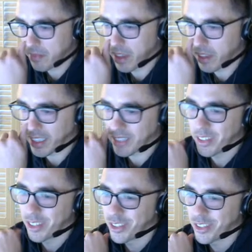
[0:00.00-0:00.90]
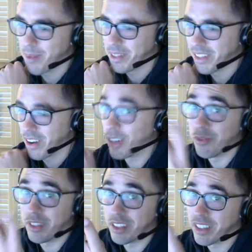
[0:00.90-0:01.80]
thanks, Billy, for chiming in there. I know
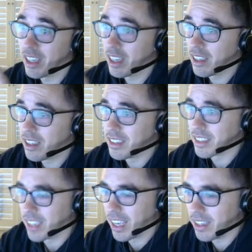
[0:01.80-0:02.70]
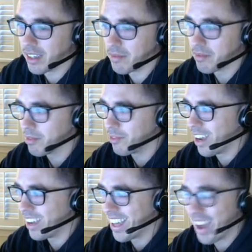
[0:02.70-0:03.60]
Billy, he's a Canadian.
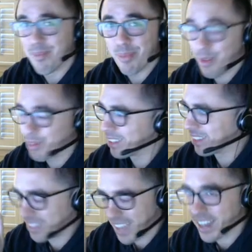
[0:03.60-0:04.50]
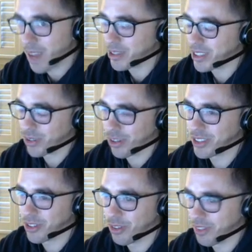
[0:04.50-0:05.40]
I'm 99% sure that's
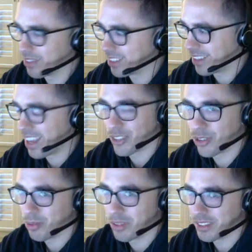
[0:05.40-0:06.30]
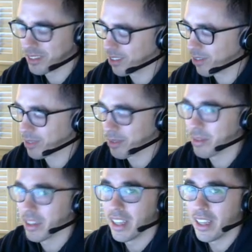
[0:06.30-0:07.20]
true. If that's not true, please correct me.
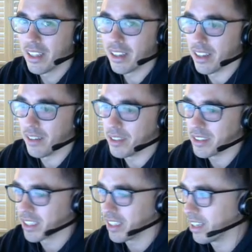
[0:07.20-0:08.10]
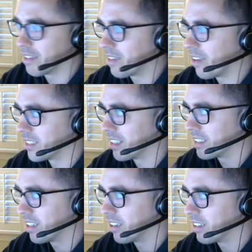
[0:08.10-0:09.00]
But Billy's a Canadian, follows
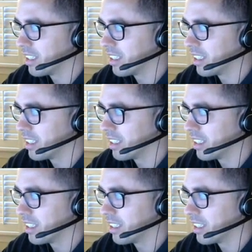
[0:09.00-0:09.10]
NHL.